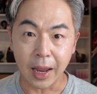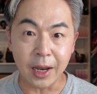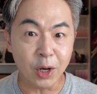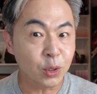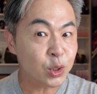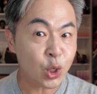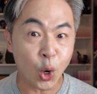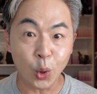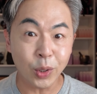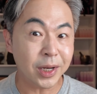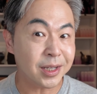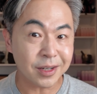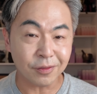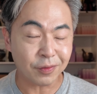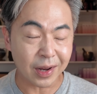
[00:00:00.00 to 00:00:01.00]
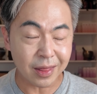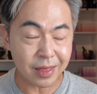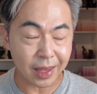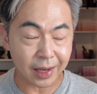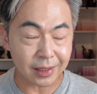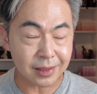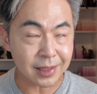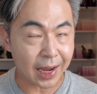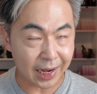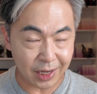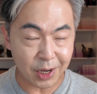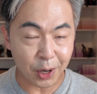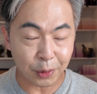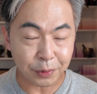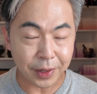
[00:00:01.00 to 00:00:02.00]
I know it's totally different things, I
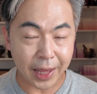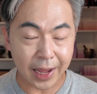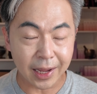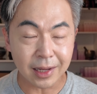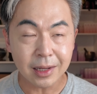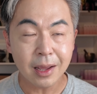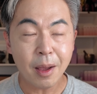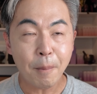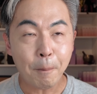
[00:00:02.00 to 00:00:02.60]
know that,